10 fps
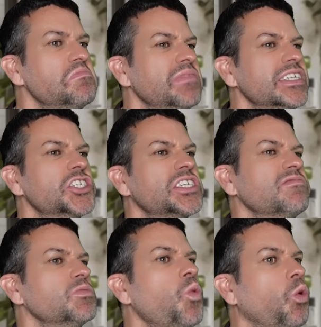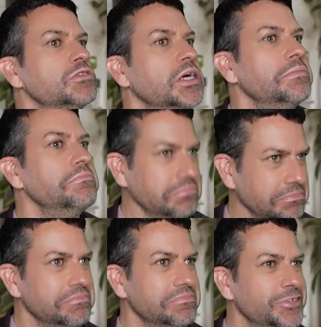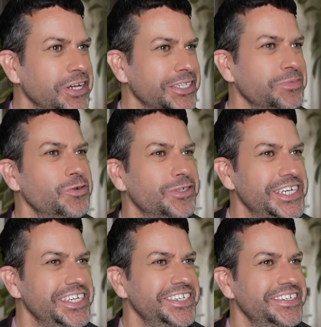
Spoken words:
Let's just have some water. Would you like some water?